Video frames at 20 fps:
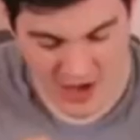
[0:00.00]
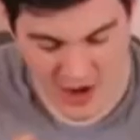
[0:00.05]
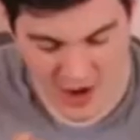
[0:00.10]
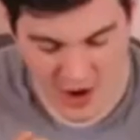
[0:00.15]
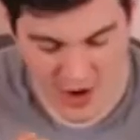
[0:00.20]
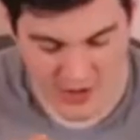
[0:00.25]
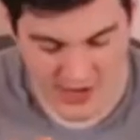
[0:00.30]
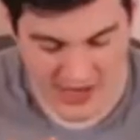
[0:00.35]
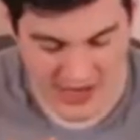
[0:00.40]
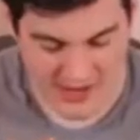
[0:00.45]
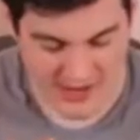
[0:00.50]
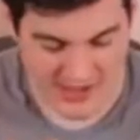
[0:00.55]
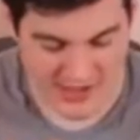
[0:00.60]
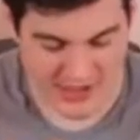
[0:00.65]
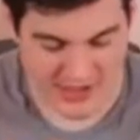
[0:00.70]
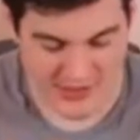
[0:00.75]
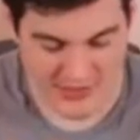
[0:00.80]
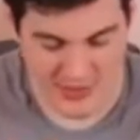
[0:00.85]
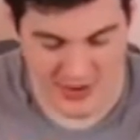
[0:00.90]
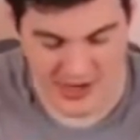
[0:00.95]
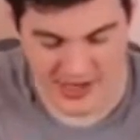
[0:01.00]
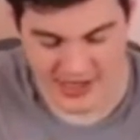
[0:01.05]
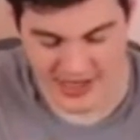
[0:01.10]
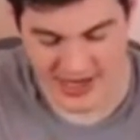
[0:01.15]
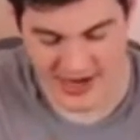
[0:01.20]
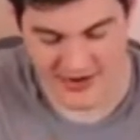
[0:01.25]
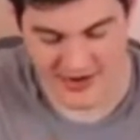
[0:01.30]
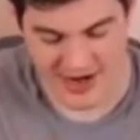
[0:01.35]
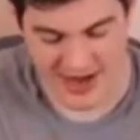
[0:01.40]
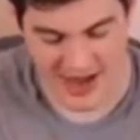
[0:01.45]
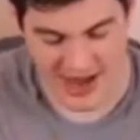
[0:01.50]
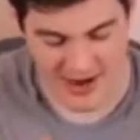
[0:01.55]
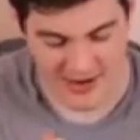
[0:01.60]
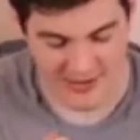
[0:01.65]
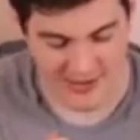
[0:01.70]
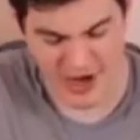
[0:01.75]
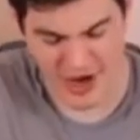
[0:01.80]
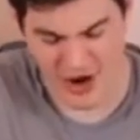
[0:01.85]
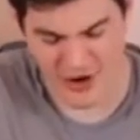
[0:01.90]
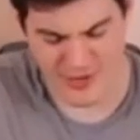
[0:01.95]
Oh, okay, this is working out now.
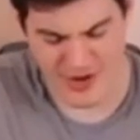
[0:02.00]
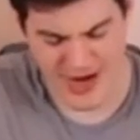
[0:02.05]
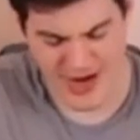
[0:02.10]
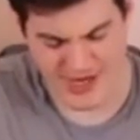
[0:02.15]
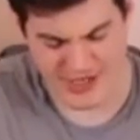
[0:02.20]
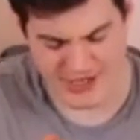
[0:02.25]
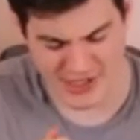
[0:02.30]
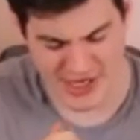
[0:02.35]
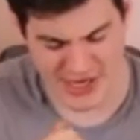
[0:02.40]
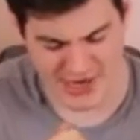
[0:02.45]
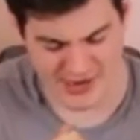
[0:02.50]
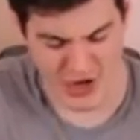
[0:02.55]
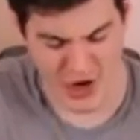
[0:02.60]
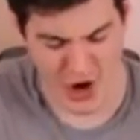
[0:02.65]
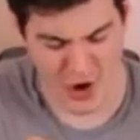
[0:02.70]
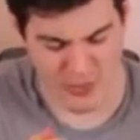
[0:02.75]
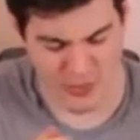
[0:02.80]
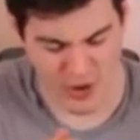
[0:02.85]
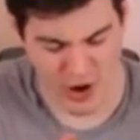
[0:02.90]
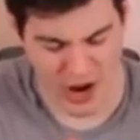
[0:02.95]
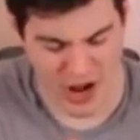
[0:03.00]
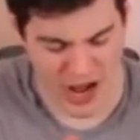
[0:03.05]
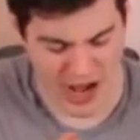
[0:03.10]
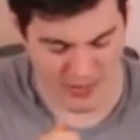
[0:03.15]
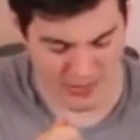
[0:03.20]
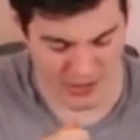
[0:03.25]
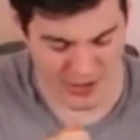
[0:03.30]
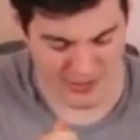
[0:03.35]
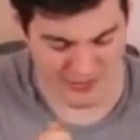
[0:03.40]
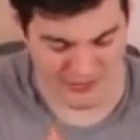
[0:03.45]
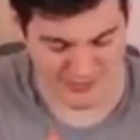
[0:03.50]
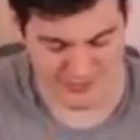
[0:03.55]
Oh, easy. No problem.